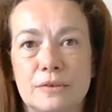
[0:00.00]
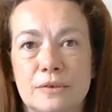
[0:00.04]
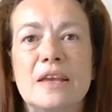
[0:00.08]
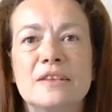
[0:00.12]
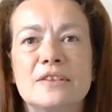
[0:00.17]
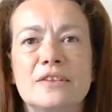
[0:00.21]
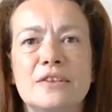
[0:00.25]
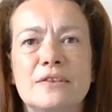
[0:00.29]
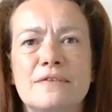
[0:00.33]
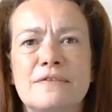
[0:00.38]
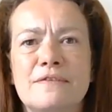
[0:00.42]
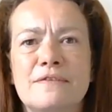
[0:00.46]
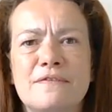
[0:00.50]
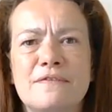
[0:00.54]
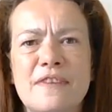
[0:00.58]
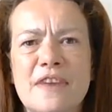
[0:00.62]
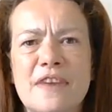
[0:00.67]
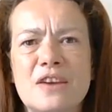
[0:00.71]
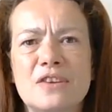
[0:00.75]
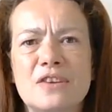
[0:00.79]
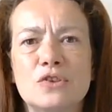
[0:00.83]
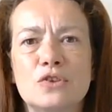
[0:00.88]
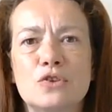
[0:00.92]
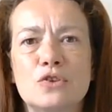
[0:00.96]
It's the
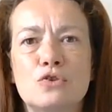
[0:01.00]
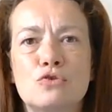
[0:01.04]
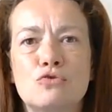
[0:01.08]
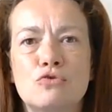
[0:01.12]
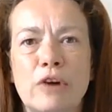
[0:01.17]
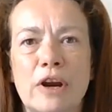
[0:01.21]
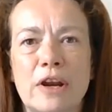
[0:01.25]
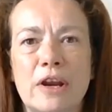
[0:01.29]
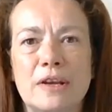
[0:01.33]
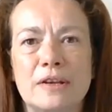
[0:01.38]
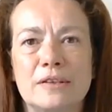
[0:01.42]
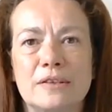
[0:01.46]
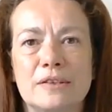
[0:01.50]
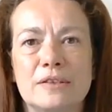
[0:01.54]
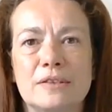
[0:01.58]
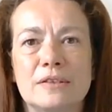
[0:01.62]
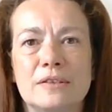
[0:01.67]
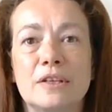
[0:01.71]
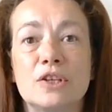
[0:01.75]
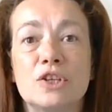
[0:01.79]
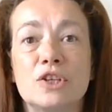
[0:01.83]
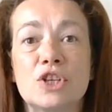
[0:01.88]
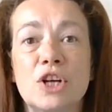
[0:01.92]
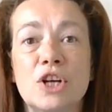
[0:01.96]
fierce grace
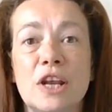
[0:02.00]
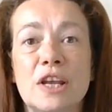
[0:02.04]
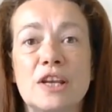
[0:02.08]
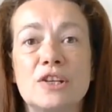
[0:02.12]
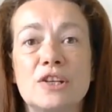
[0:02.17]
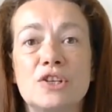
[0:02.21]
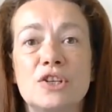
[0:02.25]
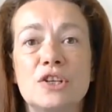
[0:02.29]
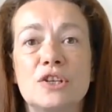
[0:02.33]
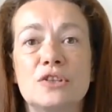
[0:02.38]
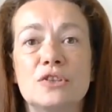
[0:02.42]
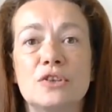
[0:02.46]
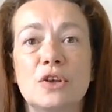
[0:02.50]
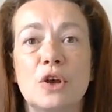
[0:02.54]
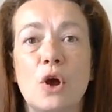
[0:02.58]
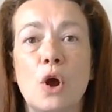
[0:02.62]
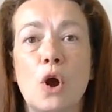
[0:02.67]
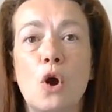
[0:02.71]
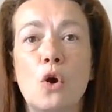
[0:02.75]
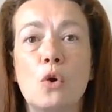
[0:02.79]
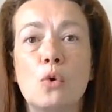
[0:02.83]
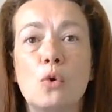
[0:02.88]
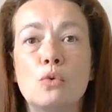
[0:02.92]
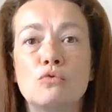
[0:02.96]
that changes the
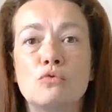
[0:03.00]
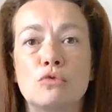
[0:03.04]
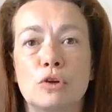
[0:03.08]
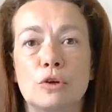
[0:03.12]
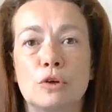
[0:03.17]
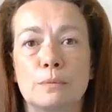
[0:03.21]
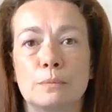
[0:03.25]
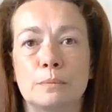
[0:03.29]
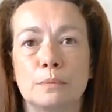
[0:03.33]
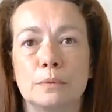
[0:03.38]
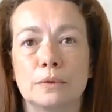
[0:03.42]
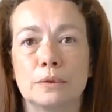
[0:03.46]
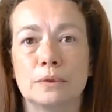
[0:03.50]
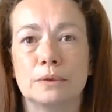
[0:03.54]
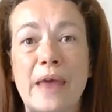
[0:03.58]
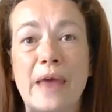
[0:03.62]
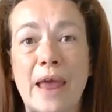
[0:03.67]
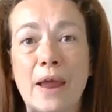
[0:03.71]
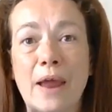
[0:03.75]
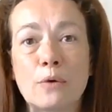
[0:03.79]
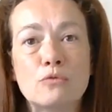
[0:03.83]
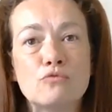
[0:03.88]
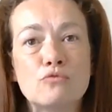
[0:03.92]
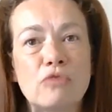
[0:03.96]
whole room
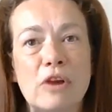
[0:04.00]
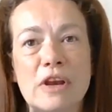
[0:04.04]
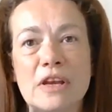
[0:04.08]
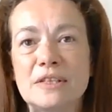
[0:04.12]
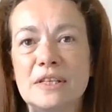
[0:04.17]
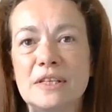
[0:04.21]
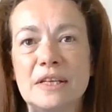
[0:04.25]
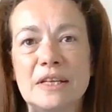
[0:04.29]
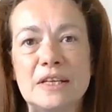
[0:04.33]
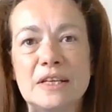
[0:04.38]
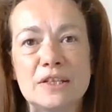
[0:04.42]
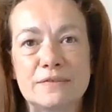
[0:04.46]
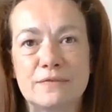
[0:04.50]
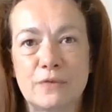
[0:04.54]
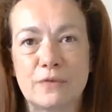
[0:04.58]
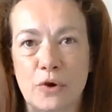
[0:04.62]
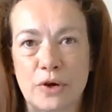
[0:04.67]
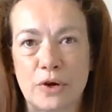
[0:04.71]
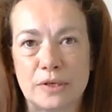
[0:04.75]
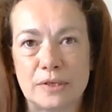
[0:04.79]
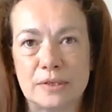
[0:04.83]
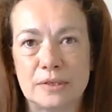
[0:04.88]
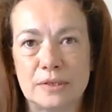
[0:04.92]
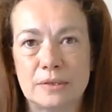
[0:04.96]
without raising its
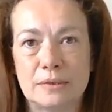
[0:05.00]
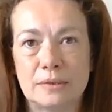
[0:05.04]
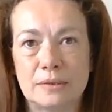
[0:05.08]
voice.